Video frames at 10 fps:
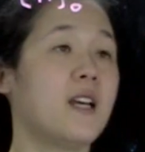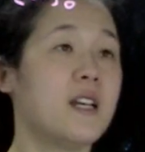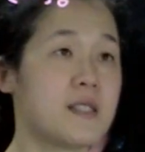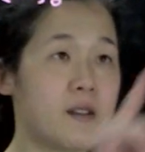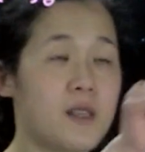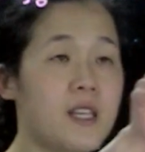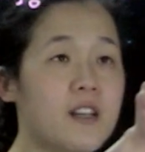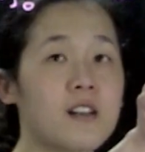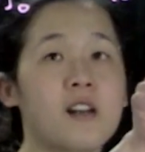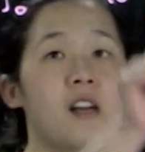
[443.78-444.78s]
So
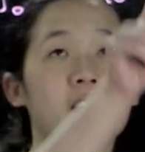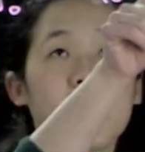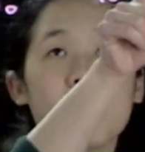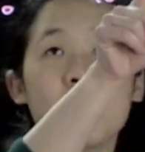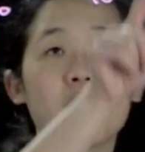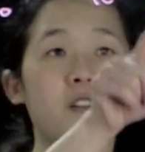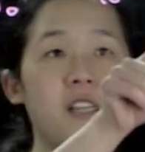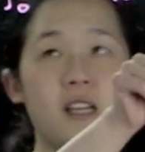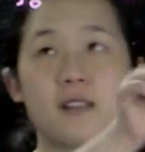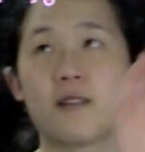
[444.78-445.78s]
here, k1 over
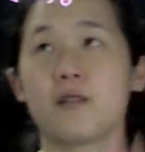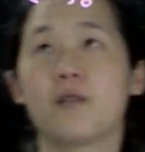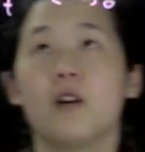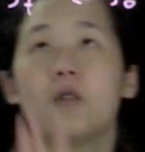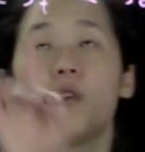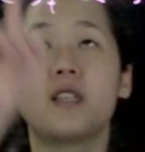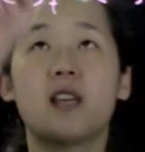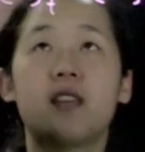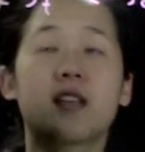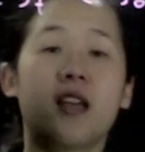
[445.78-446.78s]
k2, we
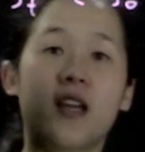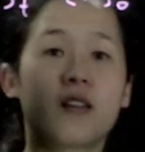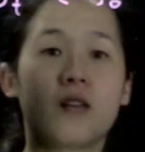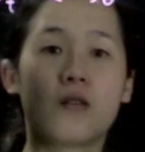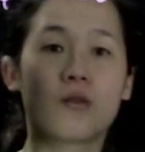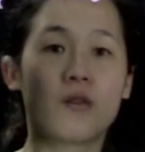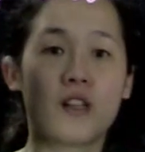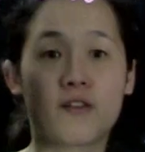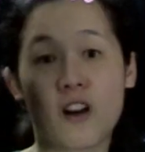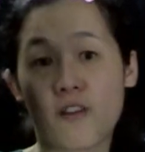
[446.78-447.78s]
said that k2
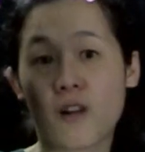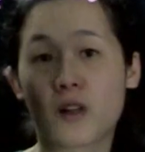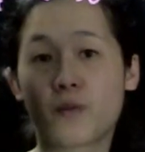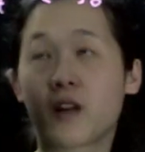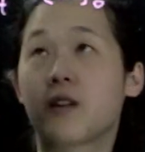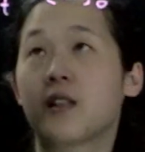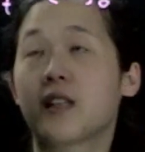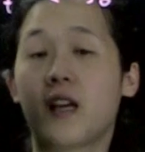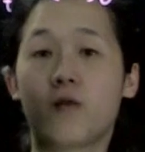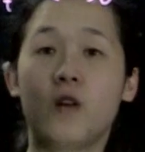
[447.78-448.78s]
is very, very much bigger than
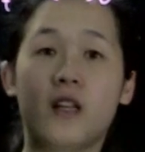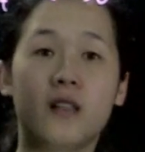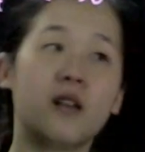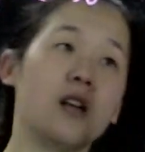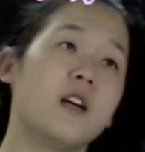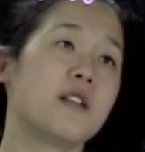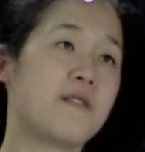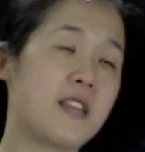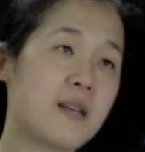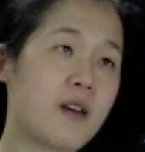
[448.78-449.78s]
k1. So if
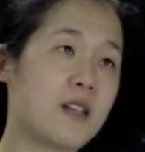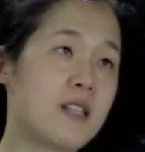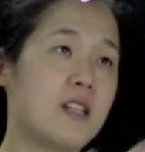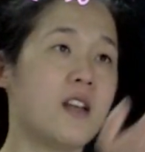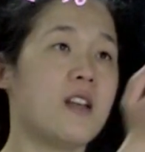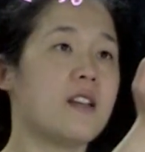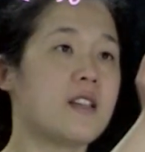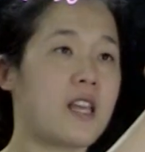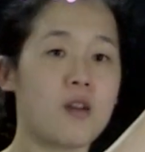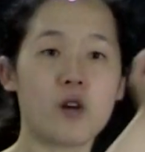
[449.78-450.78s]
you think about it,
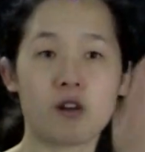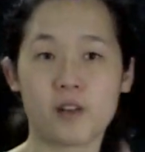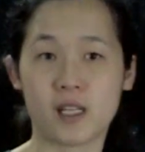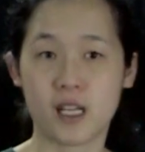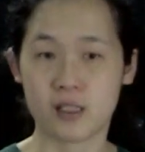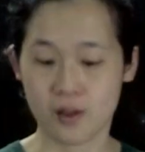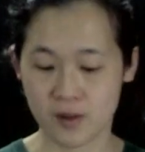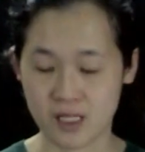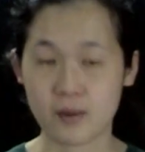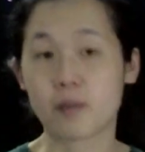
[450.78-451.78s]
k1 over k2
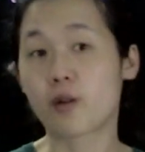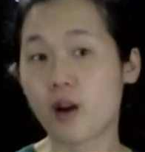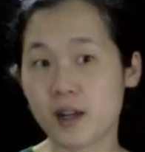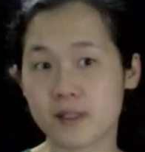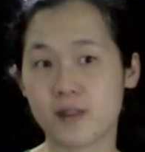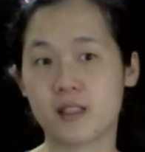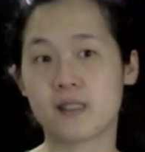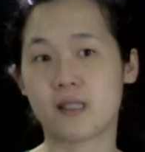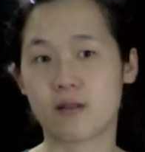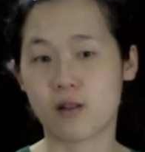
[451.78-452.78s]
is going to be approximately
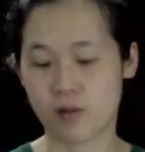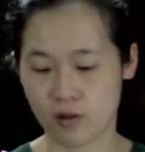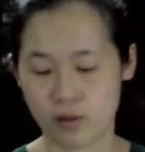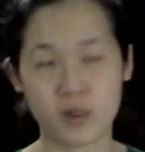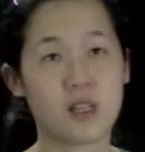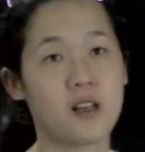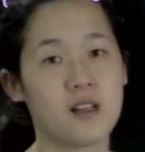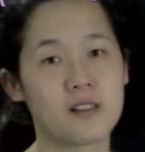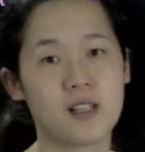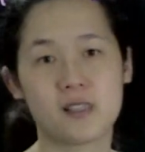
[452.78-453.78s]
0
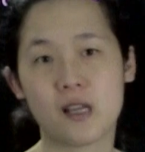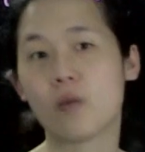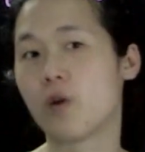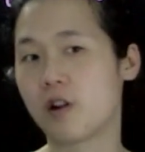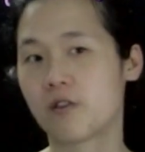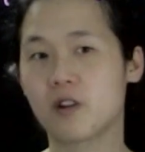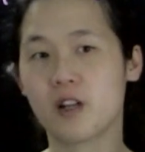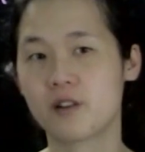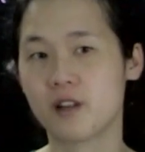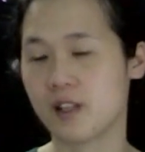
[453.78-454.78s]
because let's say 1 over
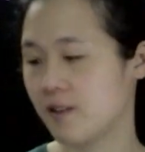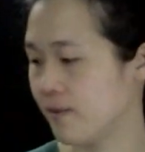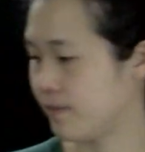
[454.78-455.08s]
100